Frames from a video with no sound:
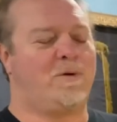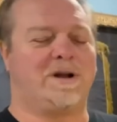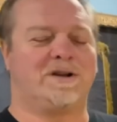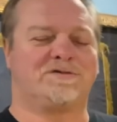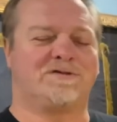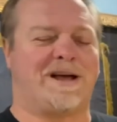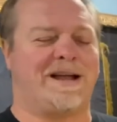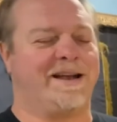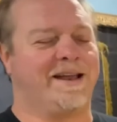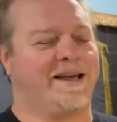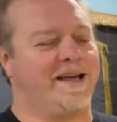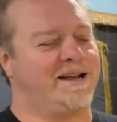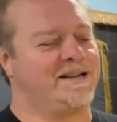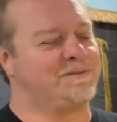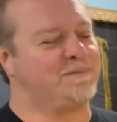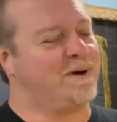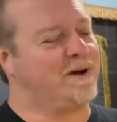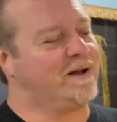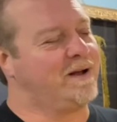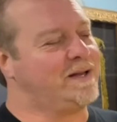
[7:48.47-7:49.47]
when I was riding to
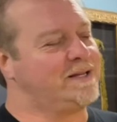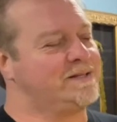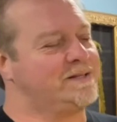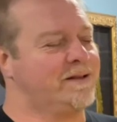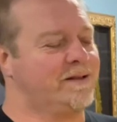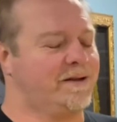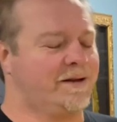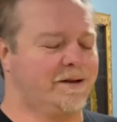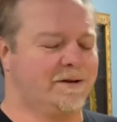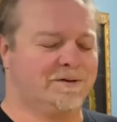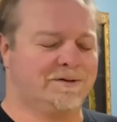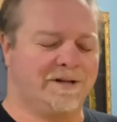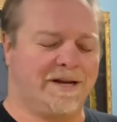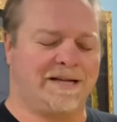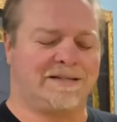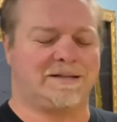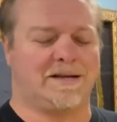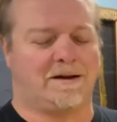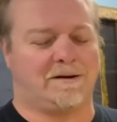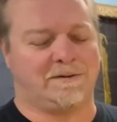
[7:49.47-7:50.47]
Gettysburg listening to the news. And
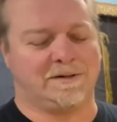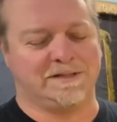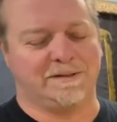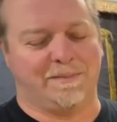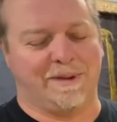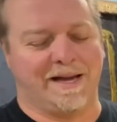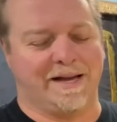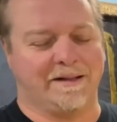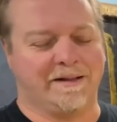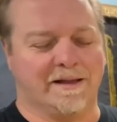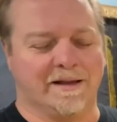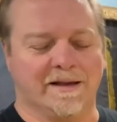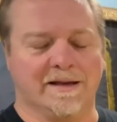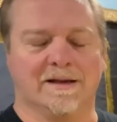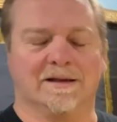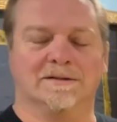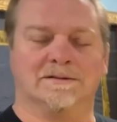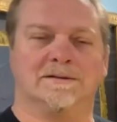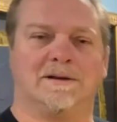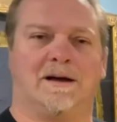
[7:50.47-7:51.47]
that's always a bad thing
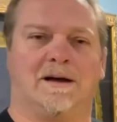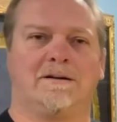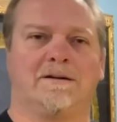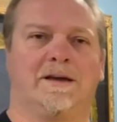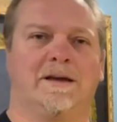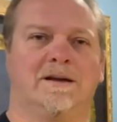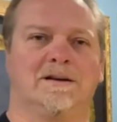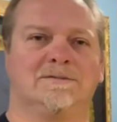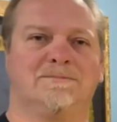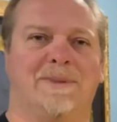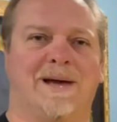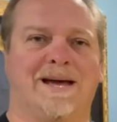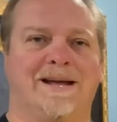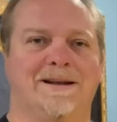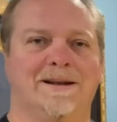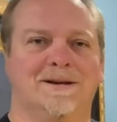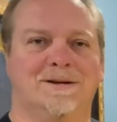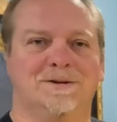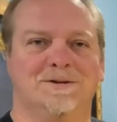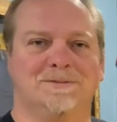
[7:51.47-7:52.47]
because all you hear is
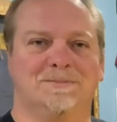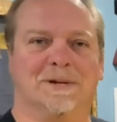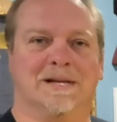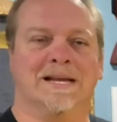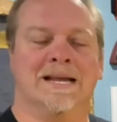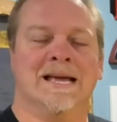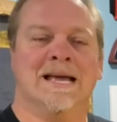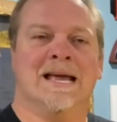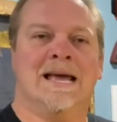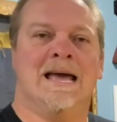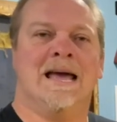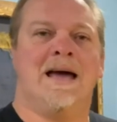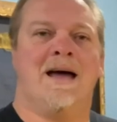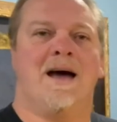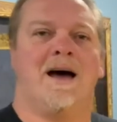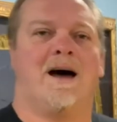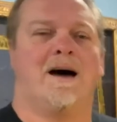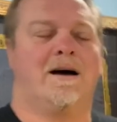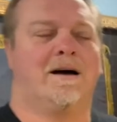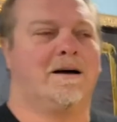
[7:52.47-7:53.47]
bad news. But
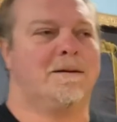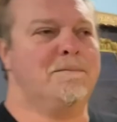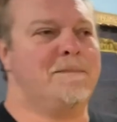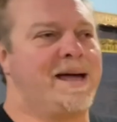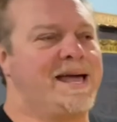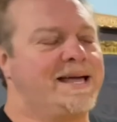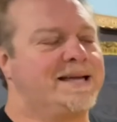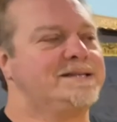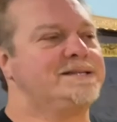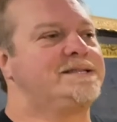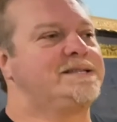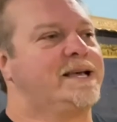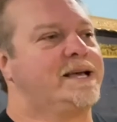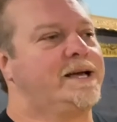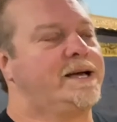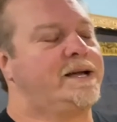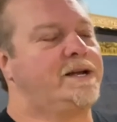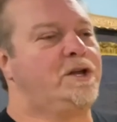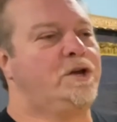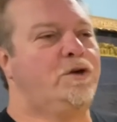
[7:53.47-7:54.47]
uh, a man
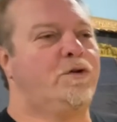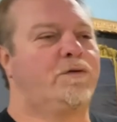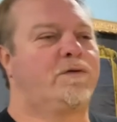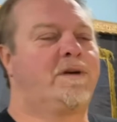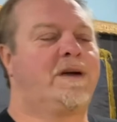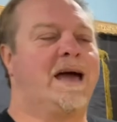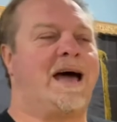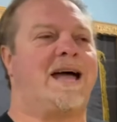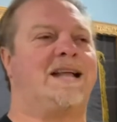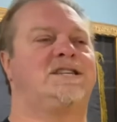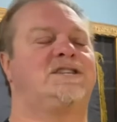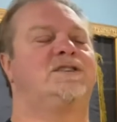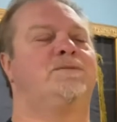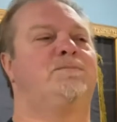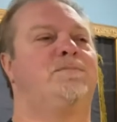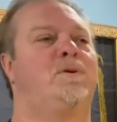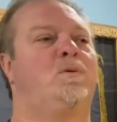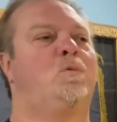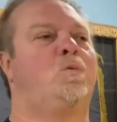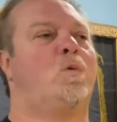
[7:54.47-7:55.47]
said, you've got to
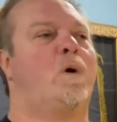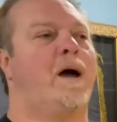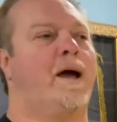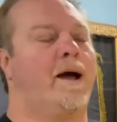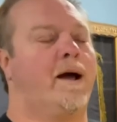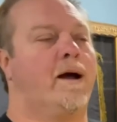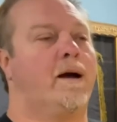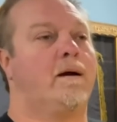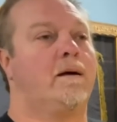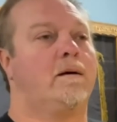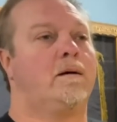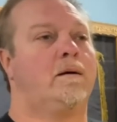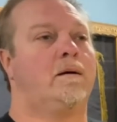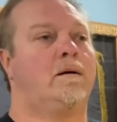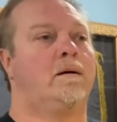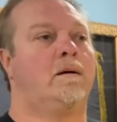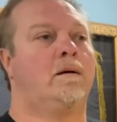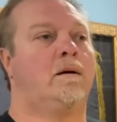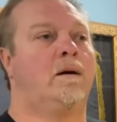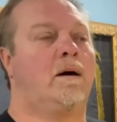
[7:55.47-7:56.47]
beware
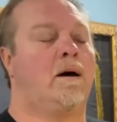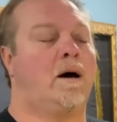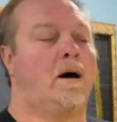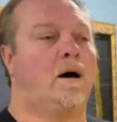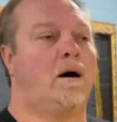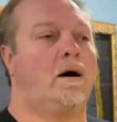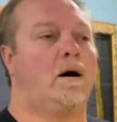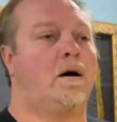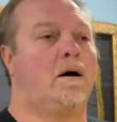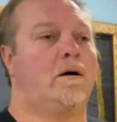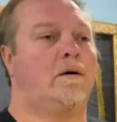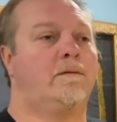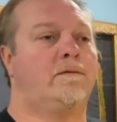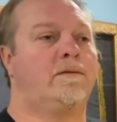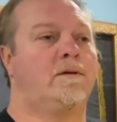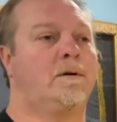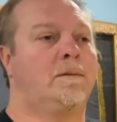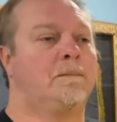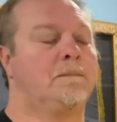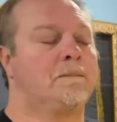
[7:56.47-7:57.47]

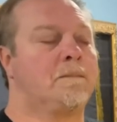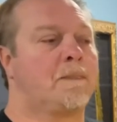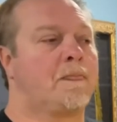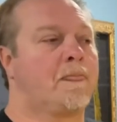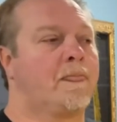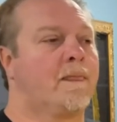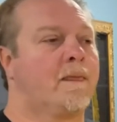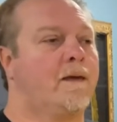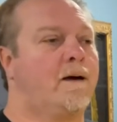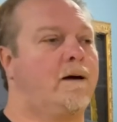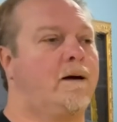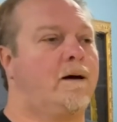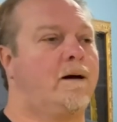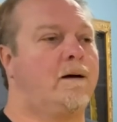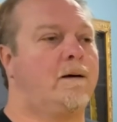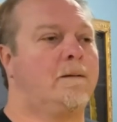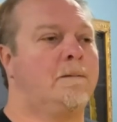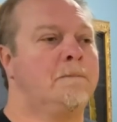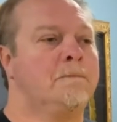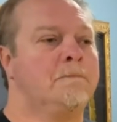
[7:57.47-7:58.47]
of uh,